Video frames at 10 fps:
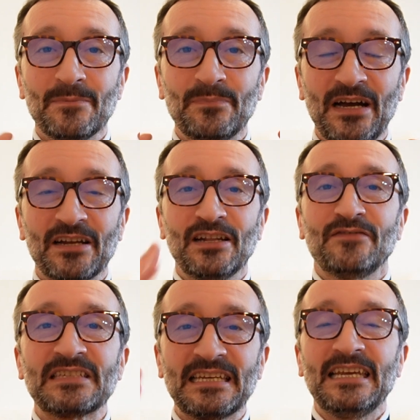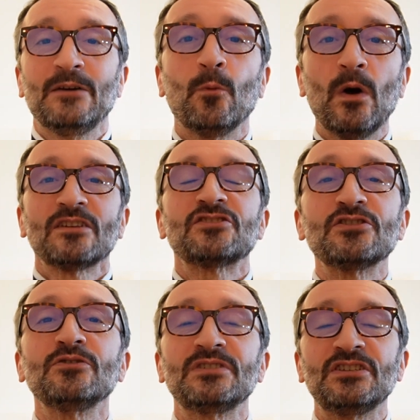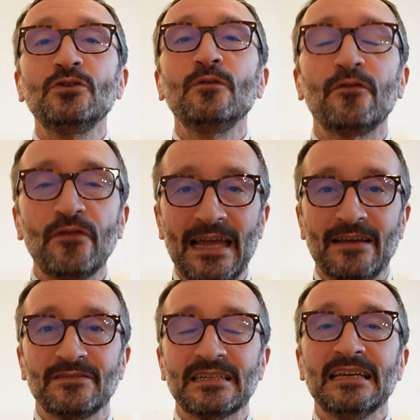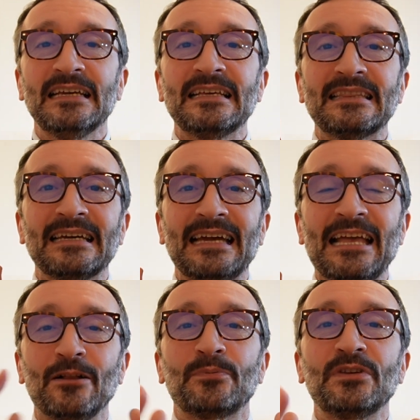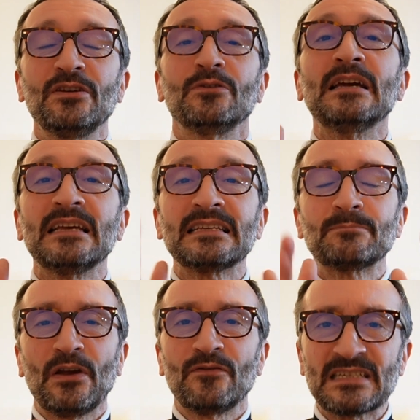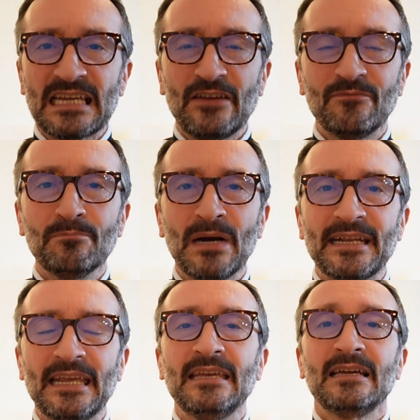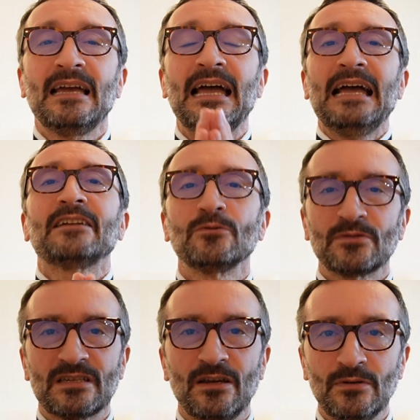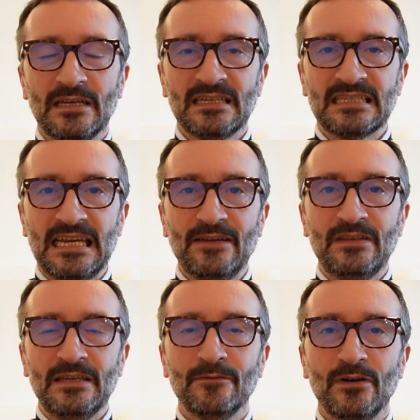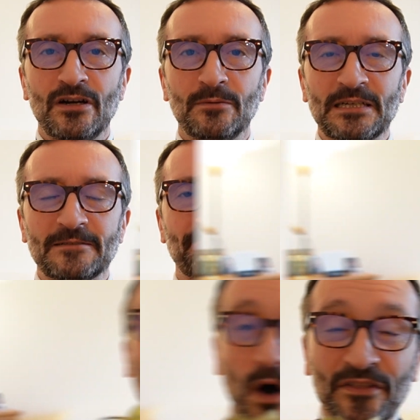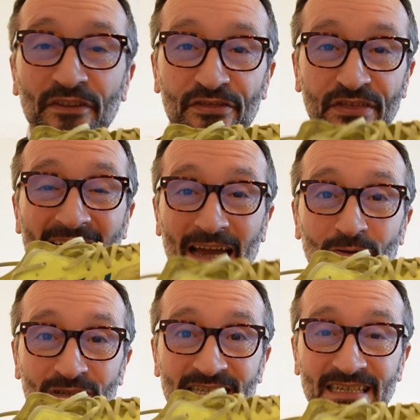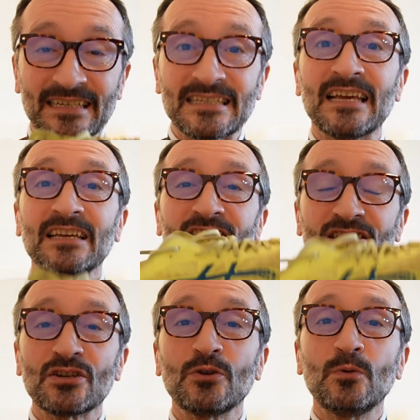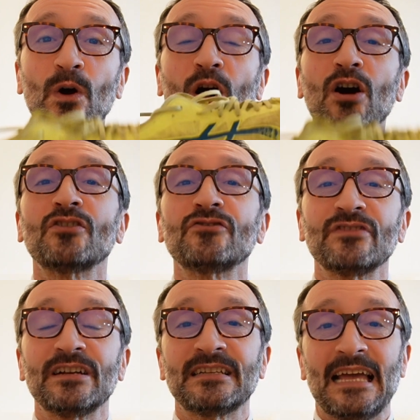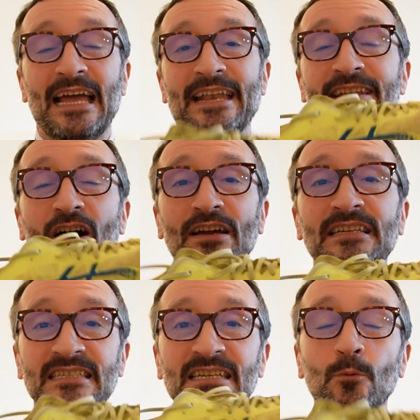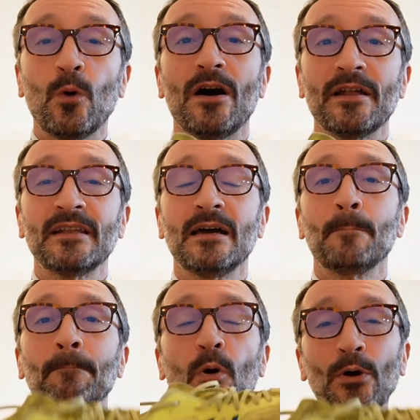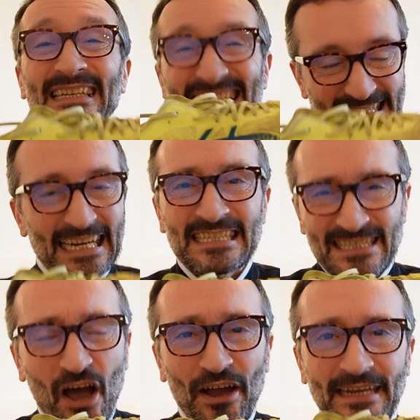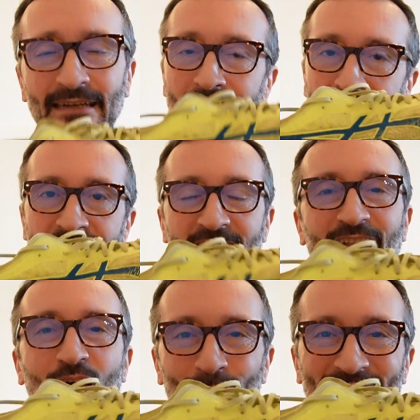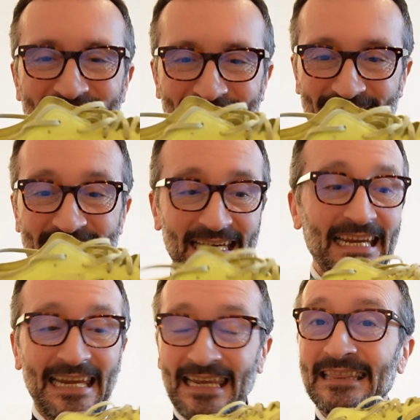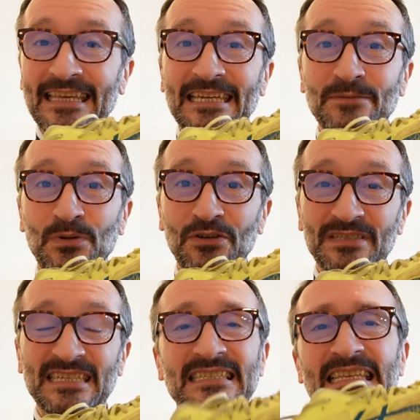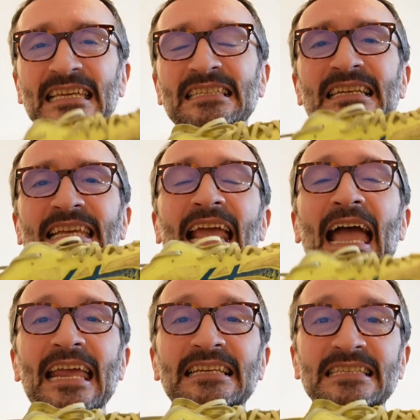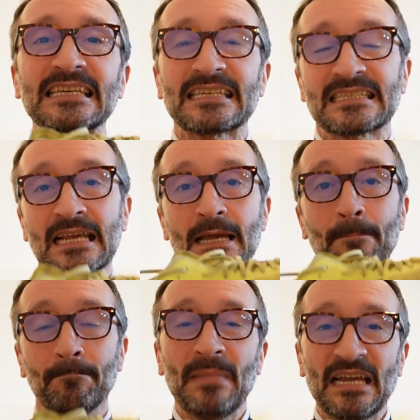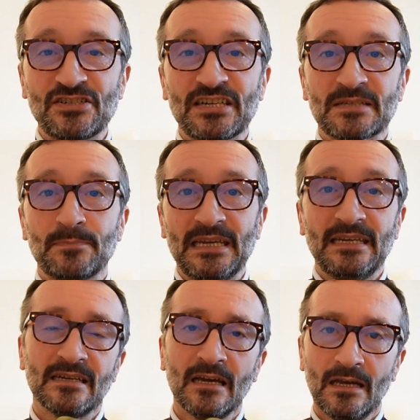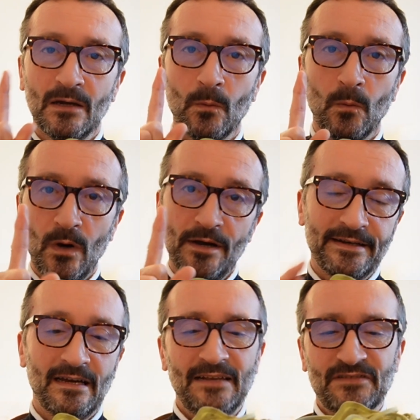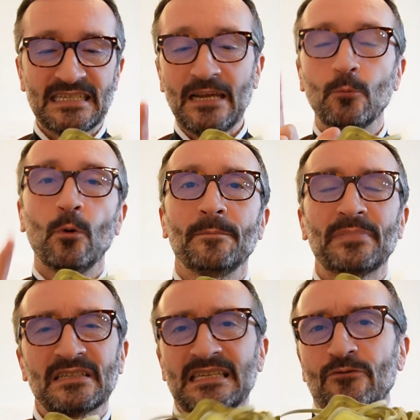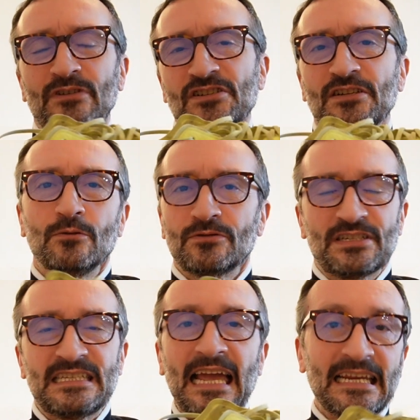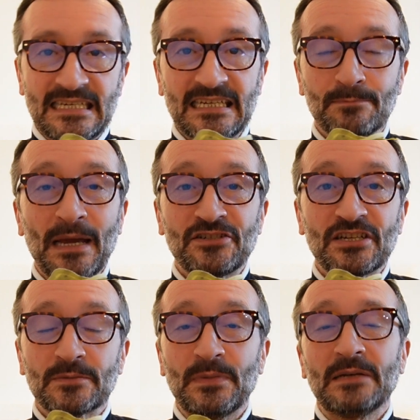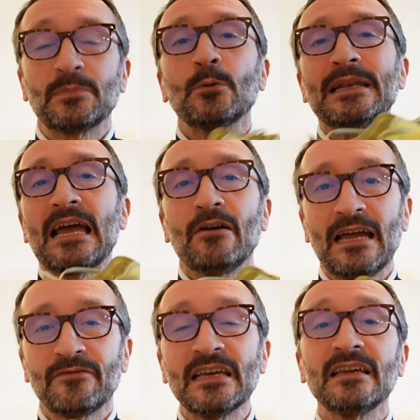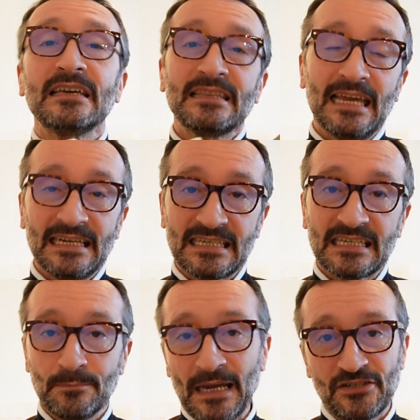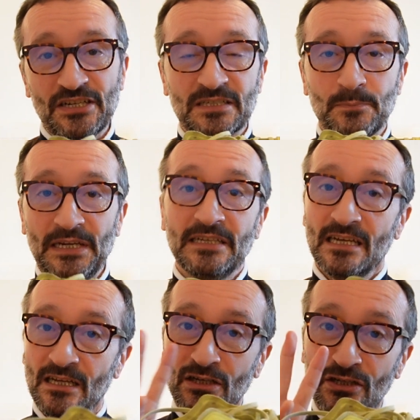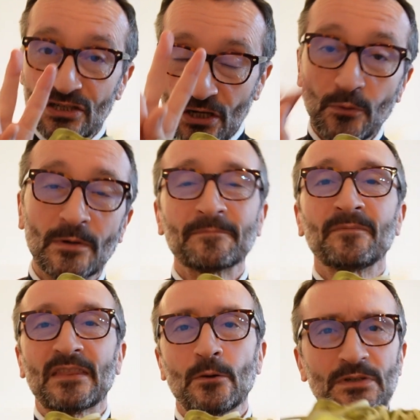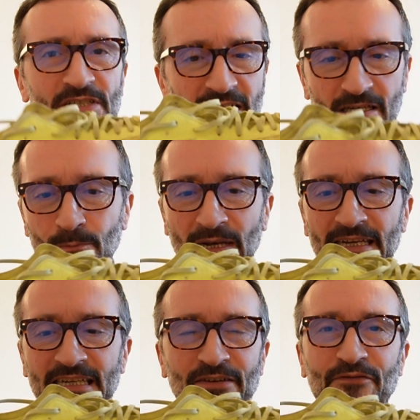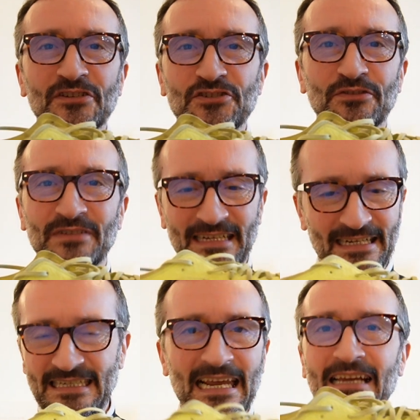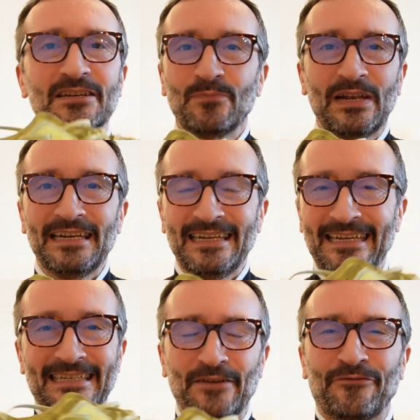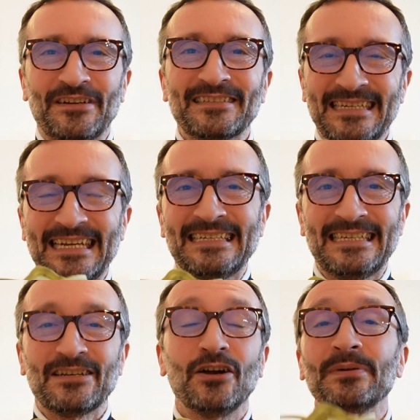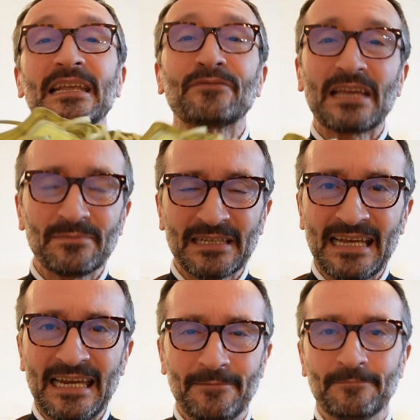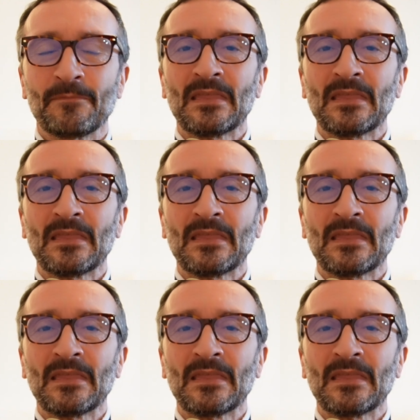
But I'd love to hear what shoes you found that help you both save money and also save the environment. 1,291.69 kilometers in these beauties. These are the ASICS Magic Speed 1. I'll have to say 1 because they were originally called just ASICS Magic Speed, but we now have the ASICS Magic Speed 2, which is a completely different shoe to this. Yeah, completely different in design, but they've kept the name